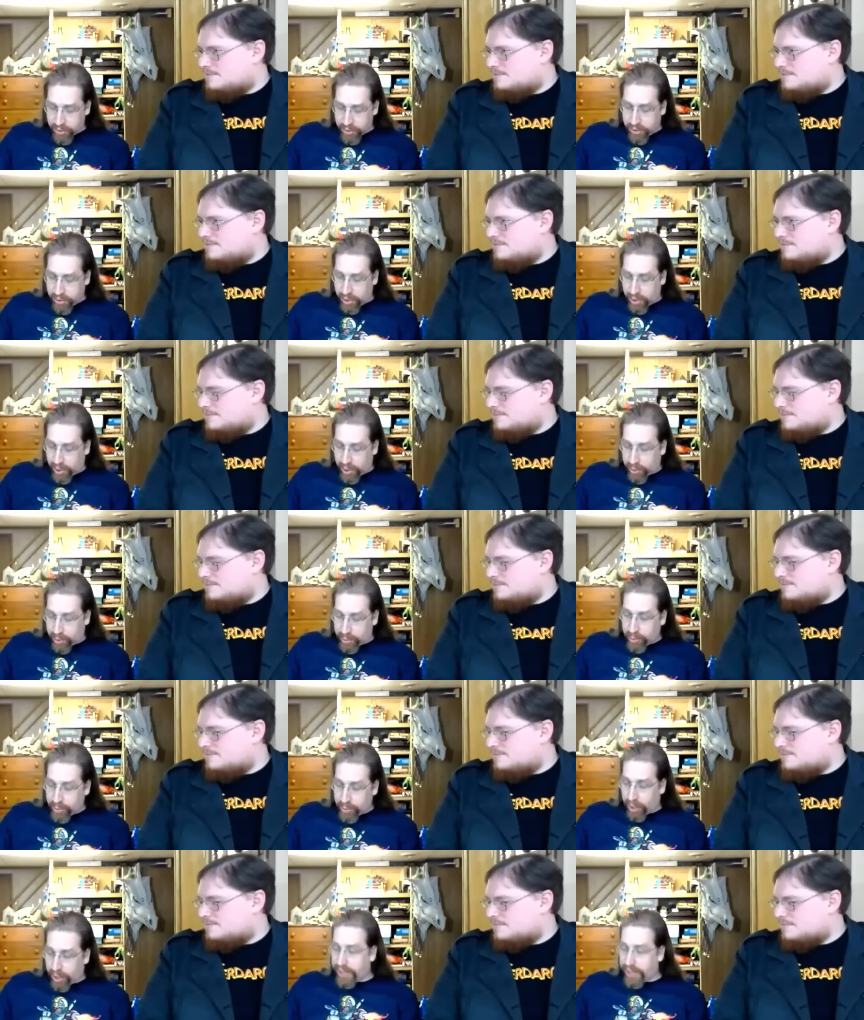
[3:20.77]

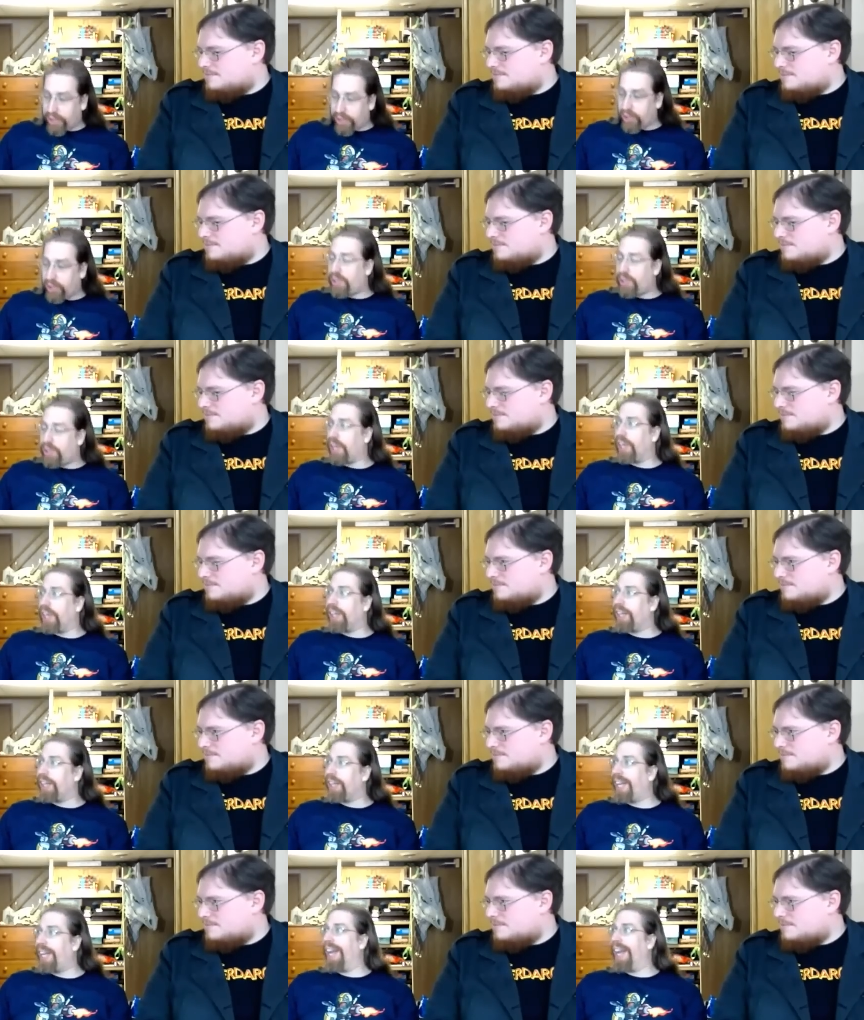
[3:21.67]
Speaker 1: So, all right, so you
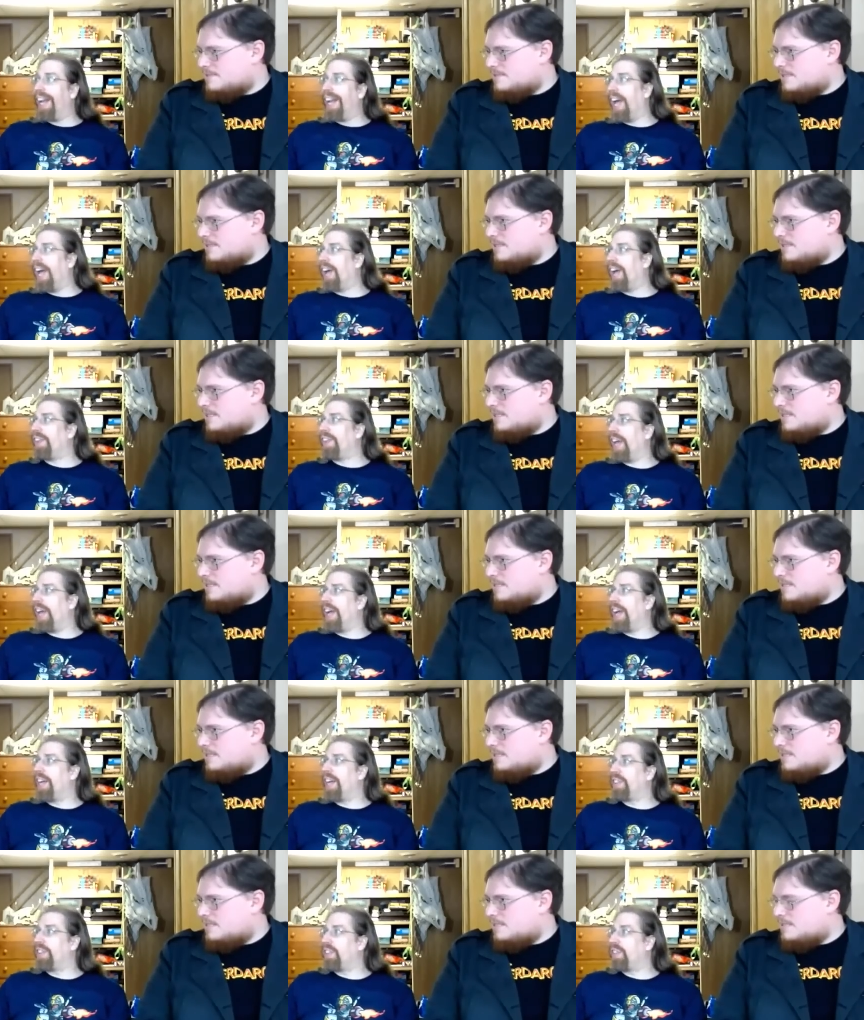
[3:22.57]
technically can't have it
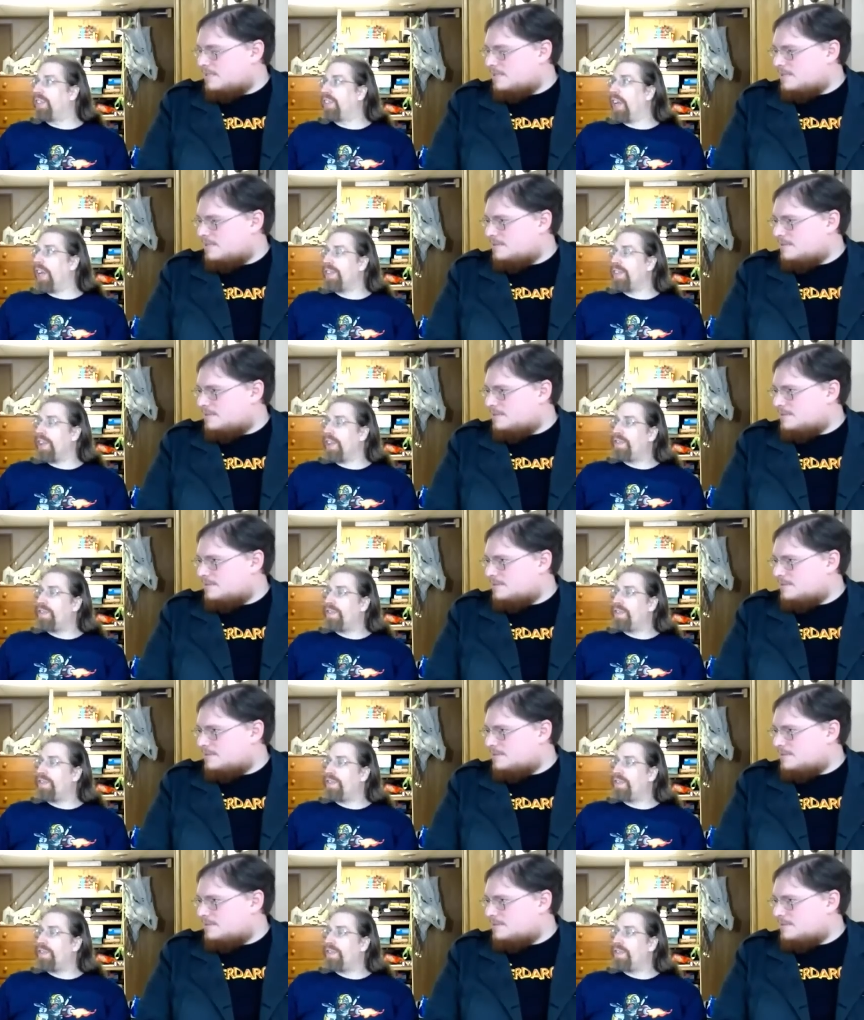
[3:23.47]
as as a